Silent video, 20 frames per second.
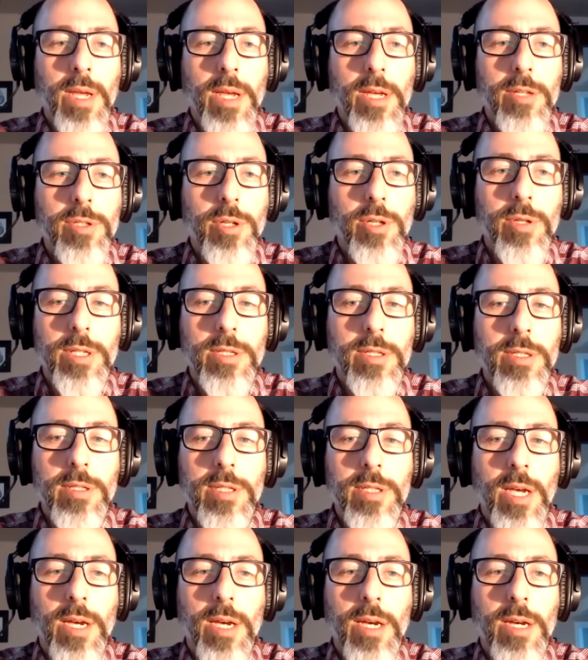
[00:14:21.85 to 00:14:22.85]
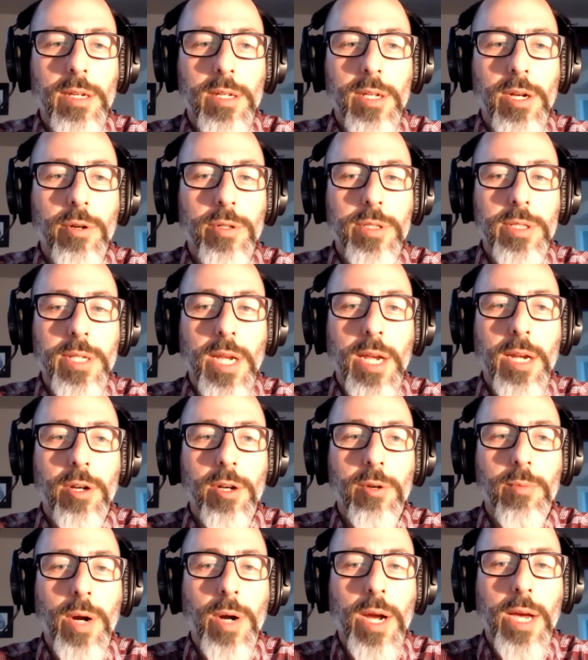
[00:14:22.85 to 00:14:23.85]
So this is a
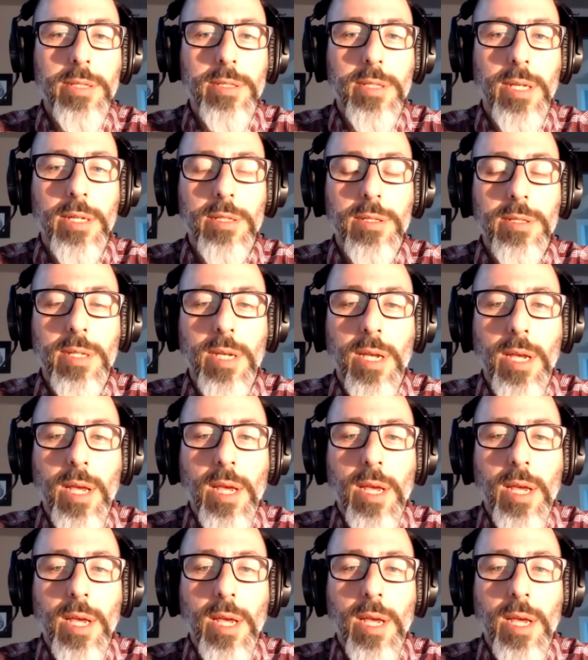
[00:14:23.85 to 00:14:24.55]
standard process.